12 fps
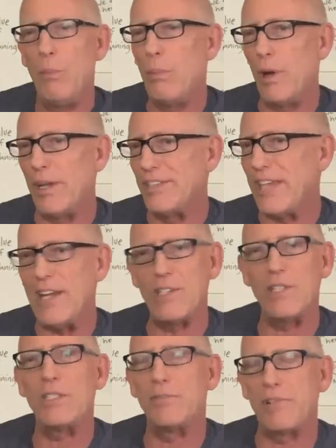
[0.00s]
But is that
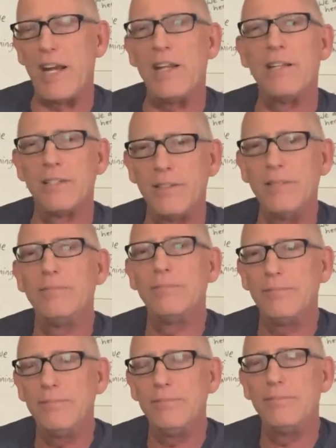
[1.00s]
just a friend?
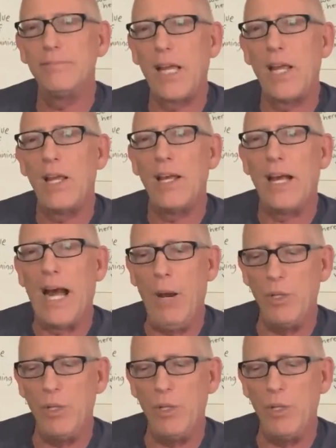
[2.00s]
I